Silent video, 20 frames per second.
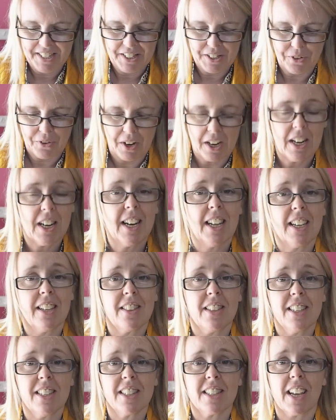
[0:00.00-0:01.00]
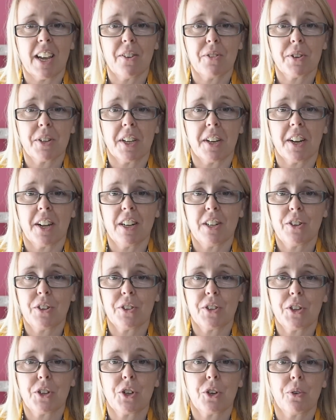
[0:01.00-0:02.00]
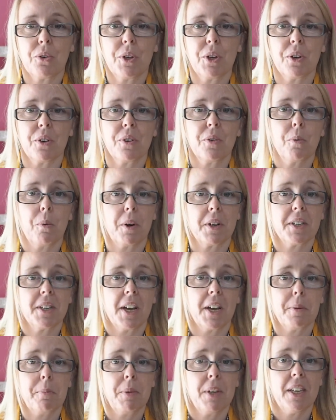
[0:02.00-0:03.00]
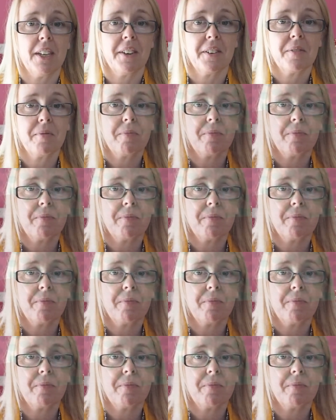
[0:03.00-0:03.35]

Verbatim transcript: so I'll lay these out and I'll just show you what I mean.